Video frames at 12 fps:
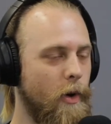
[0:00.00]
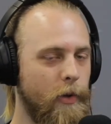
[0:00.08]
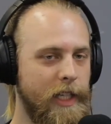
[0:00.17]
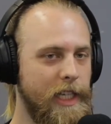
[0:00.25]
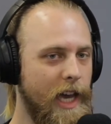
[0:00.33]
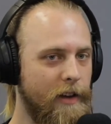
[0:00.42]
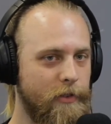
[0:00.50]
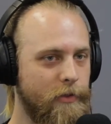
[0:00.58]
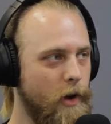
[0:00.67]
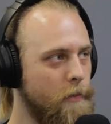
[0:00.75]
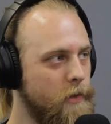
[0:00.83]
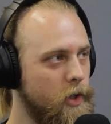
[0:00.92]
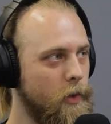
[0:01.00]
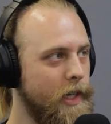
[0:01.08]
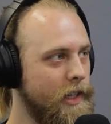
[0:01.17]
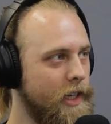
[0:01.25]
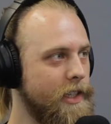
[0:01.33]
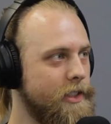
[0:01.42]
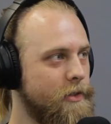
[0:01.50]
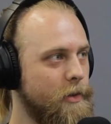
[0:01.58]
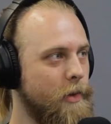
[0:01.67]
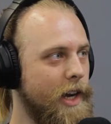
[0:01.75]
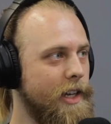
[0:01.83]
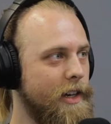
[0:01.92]
only get from doing this,
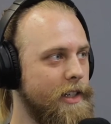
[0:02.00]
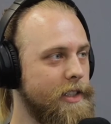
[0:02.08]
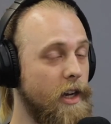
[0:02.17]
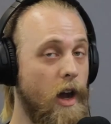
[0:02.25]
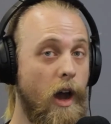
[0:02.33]
from recognizing,